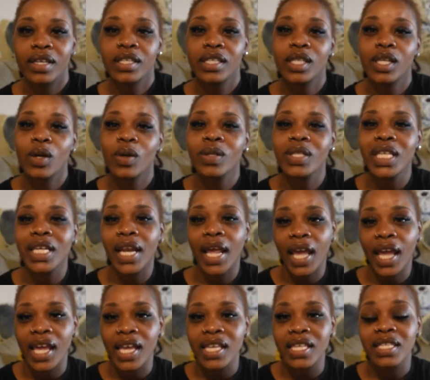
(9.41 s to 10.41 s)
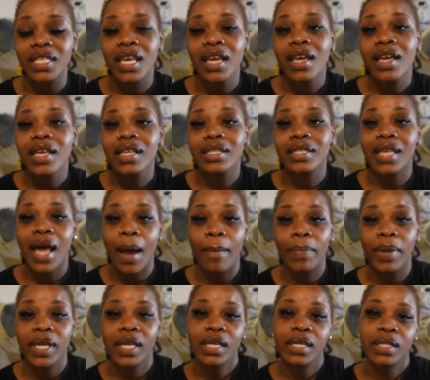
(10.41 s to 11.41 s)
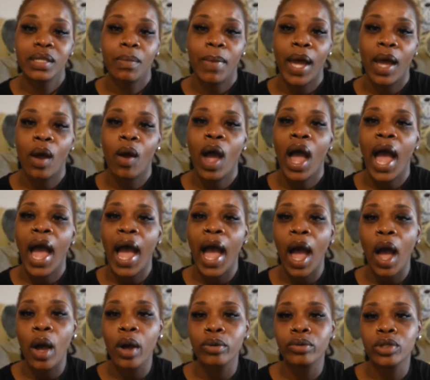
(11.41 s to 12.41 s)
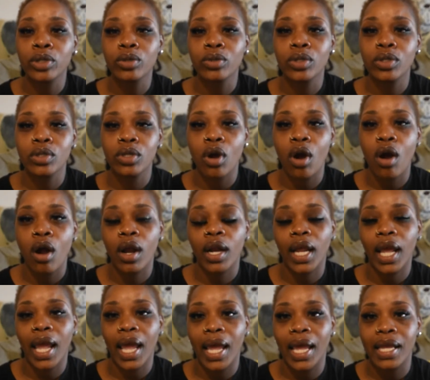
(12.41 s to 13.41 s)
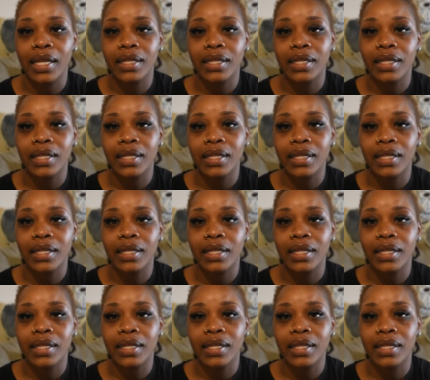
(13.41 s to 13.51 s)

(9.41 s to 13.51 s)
so today's topic is about how to start a